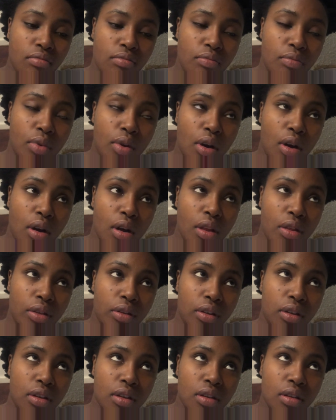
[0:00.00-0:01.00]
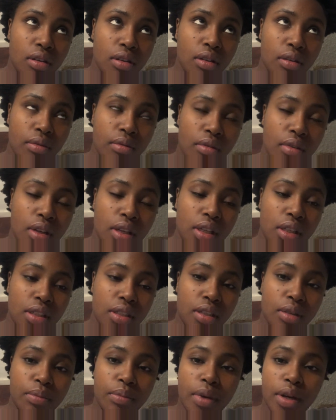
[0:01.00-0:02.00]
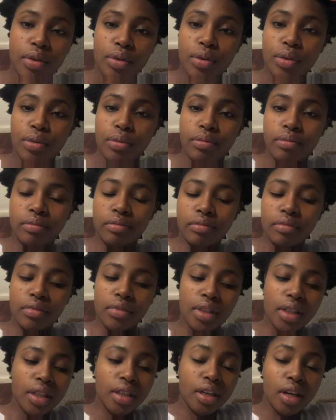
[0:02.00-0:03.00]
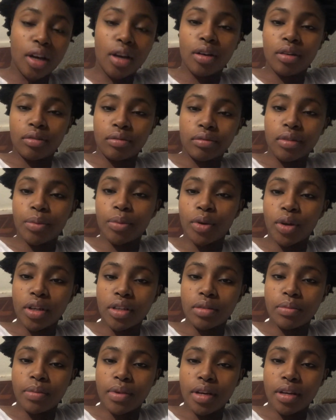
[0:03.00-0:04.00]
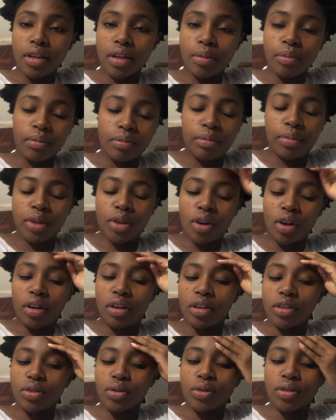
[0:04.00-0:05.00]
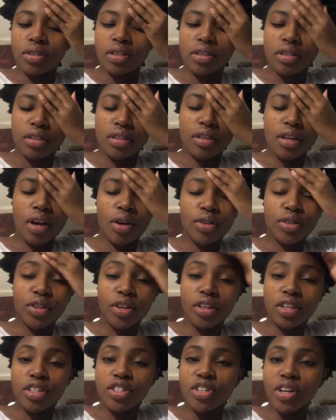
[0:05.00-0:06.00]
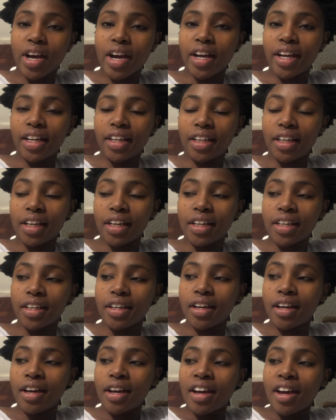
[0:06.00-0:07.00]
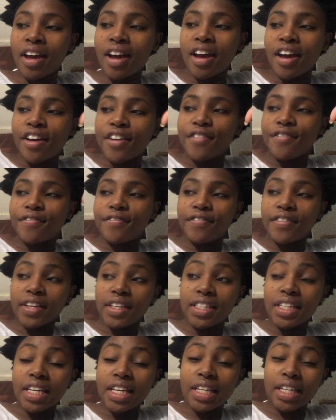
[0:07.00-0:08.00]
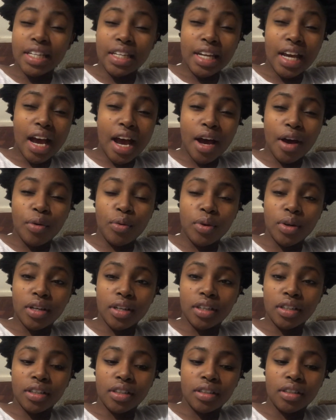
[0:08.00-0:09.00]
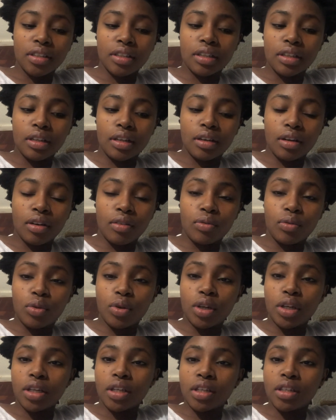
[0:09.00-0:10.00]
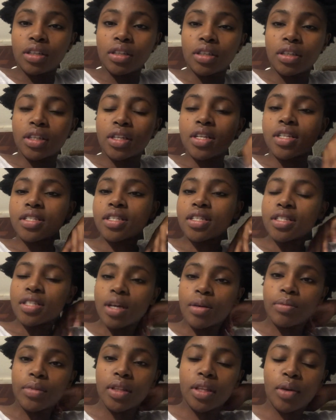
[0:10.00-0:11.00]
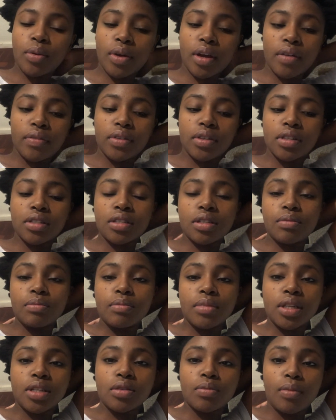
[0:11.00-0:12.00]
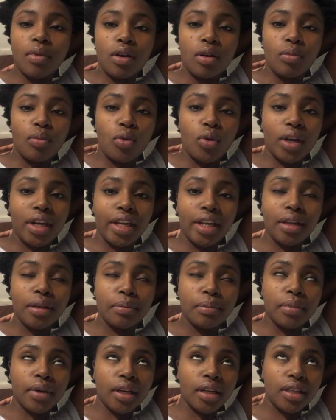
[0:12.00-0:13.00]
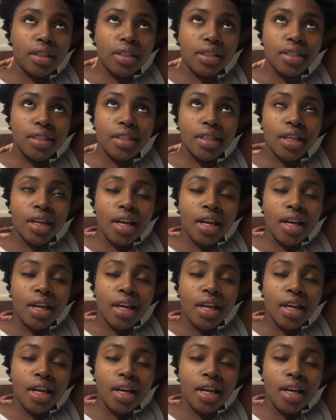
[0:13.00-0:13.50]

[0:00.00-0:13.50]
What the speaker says: bathed, cleaned up my room, and now I'm going to bed. I'm beyond exhausted. I was gonna try and like fit in an hour of work because it's something that we have to submit tomorrow morning, but